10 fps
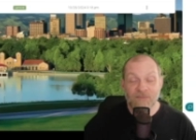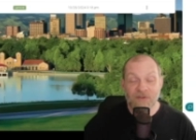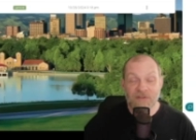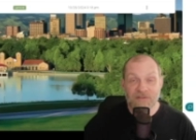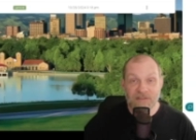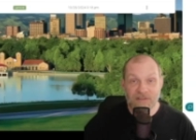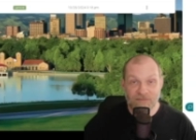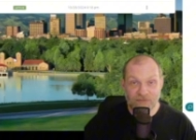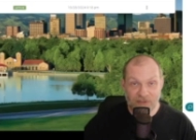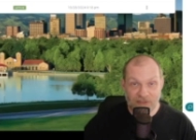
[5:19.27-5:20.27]
Consider,
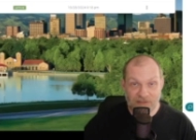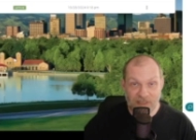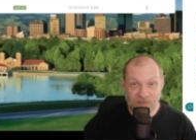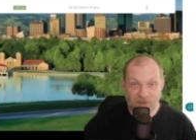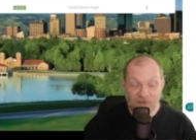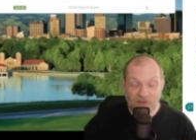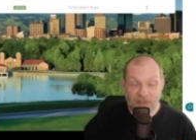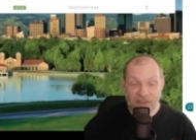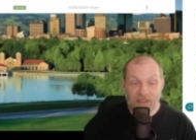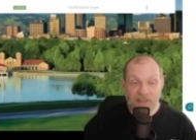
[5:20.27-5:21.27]
for example,
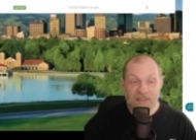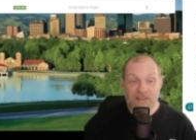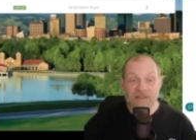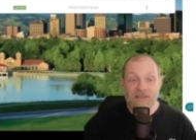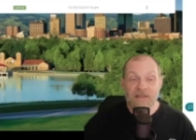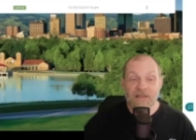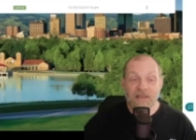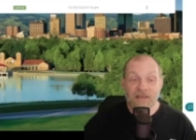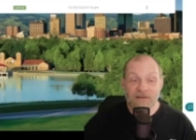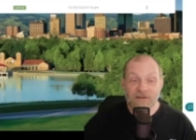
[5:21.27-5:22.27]

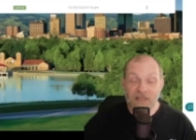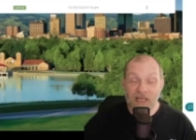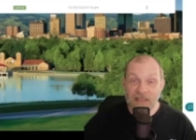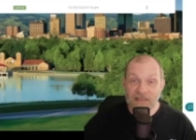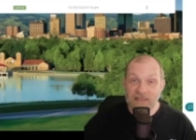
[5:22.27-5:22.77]
a client